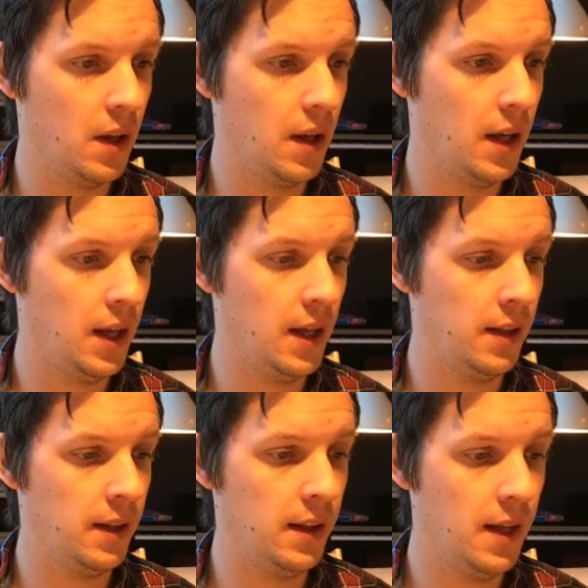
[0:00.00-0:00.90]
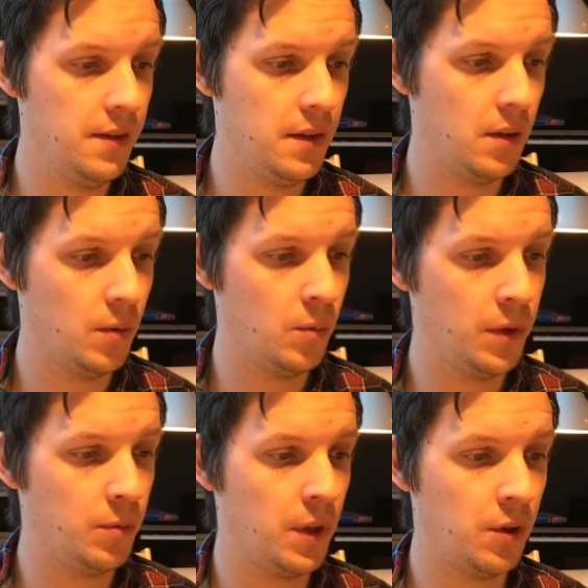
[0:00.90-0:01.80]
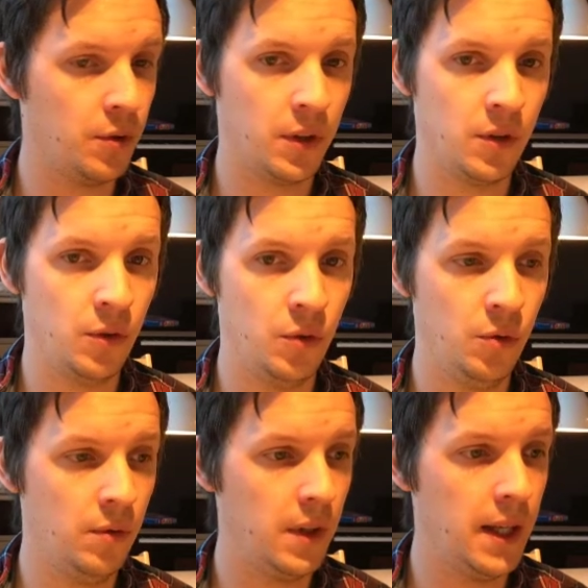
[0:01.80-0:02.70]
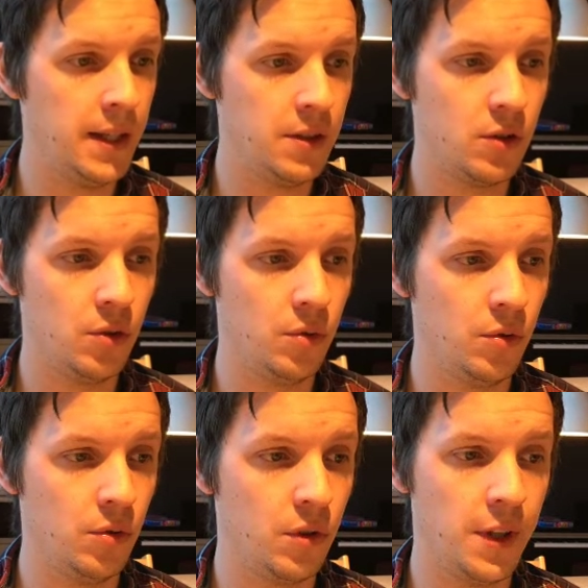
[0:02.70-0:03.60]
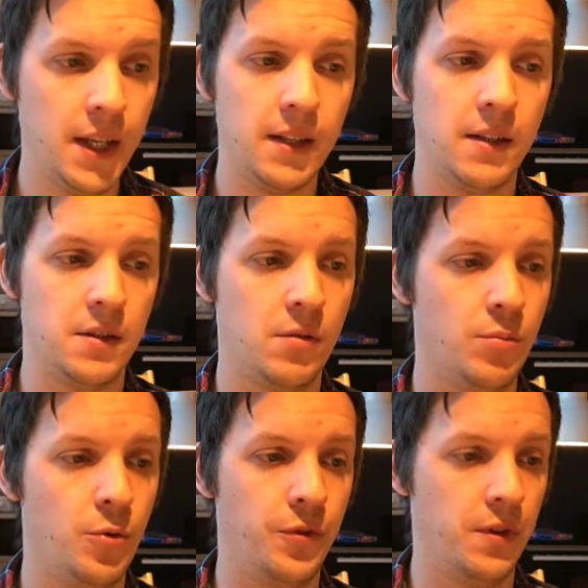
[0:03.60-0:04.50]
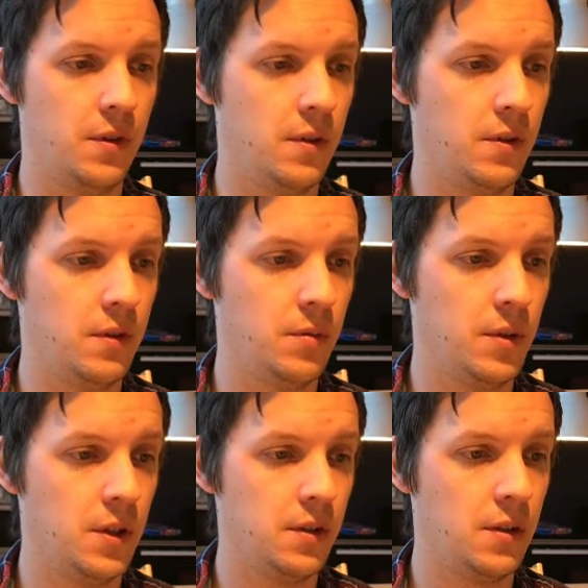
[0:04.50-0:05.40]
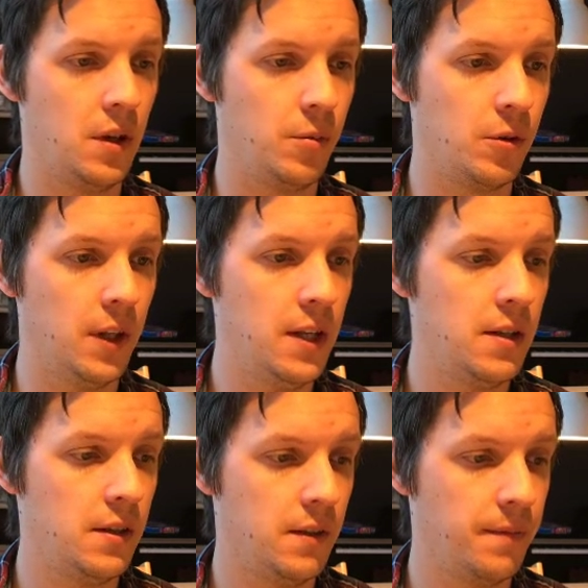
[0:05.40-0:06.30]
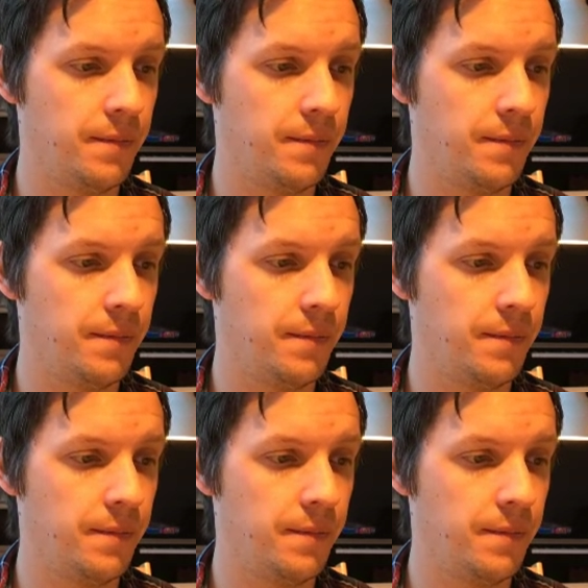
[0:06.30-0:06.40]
And then what we're going to do is to connect this component. So we just type connect.